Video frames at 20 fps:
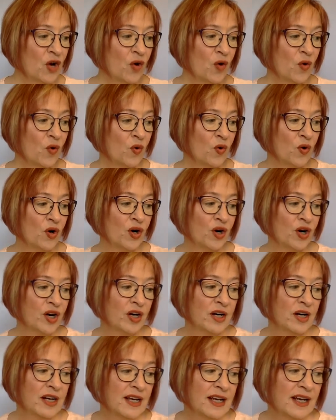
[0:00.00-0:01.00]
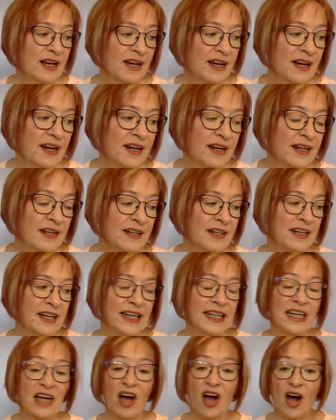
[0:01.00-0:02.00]
or
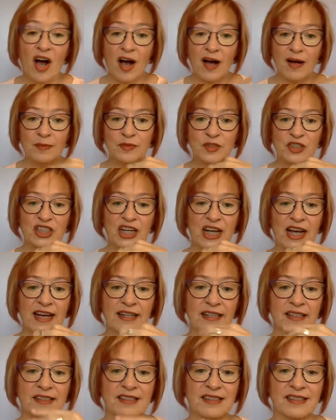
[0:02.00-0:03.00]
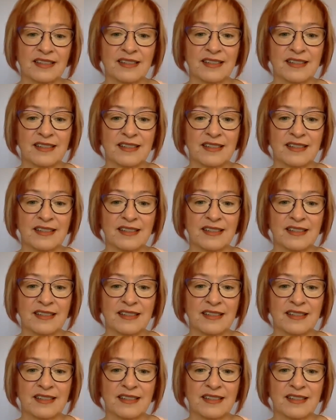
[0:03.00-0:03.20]
an object